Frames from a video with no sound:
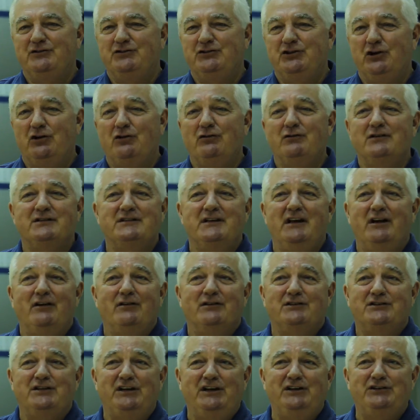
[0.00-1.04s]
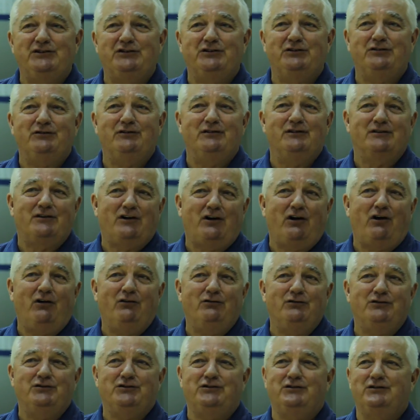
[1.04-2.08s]
Joe is now a teacher and
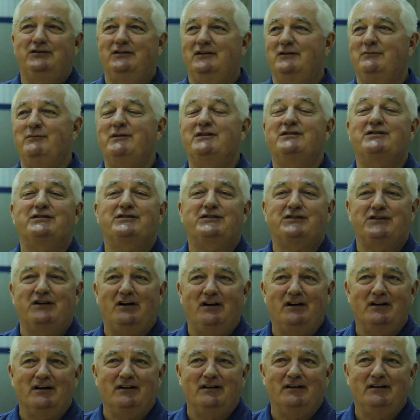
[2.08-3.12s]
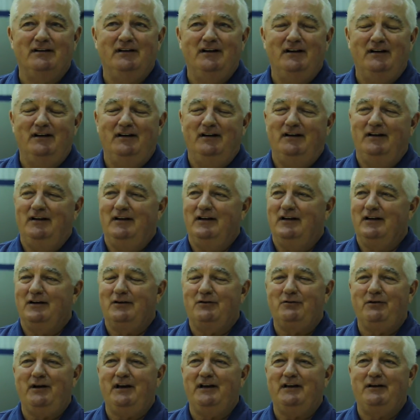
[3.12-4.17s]
coach in Mississauga.
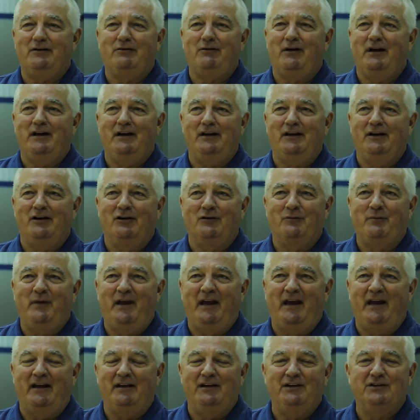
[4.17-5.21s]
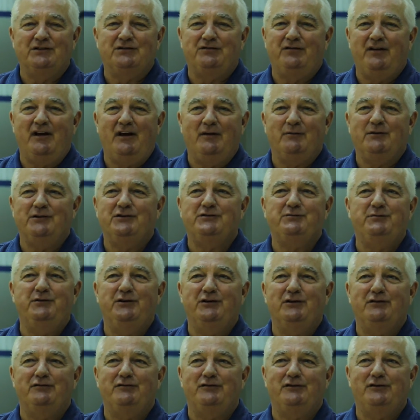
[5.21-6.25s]
Great, great young man. His family's
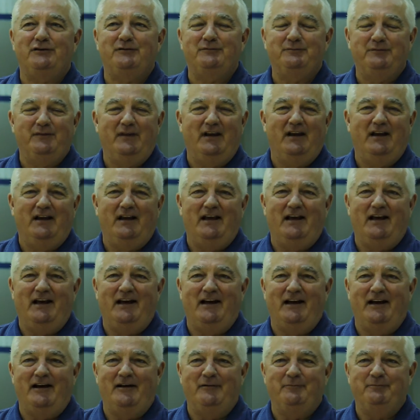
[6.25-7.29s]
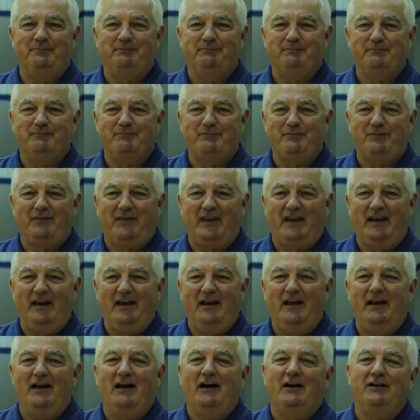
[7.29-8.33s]
beautiful. Um,
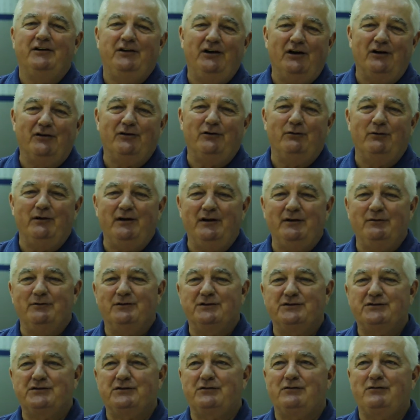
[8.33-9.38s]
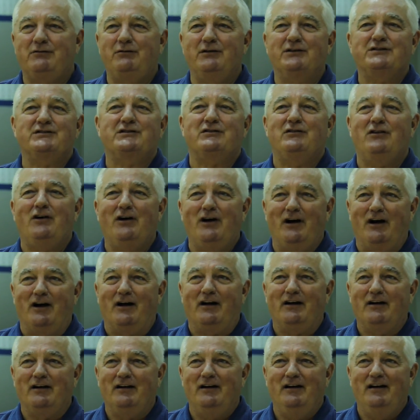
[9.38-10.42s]
on the other wing was Chris Clark,
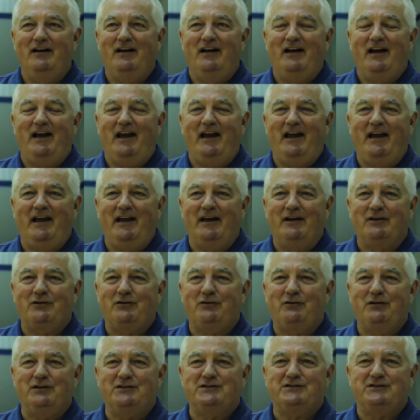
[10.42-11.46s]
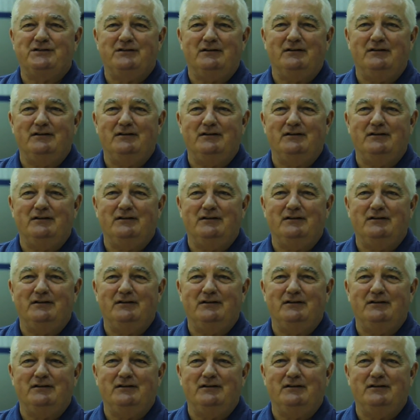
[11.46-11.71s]
and Chris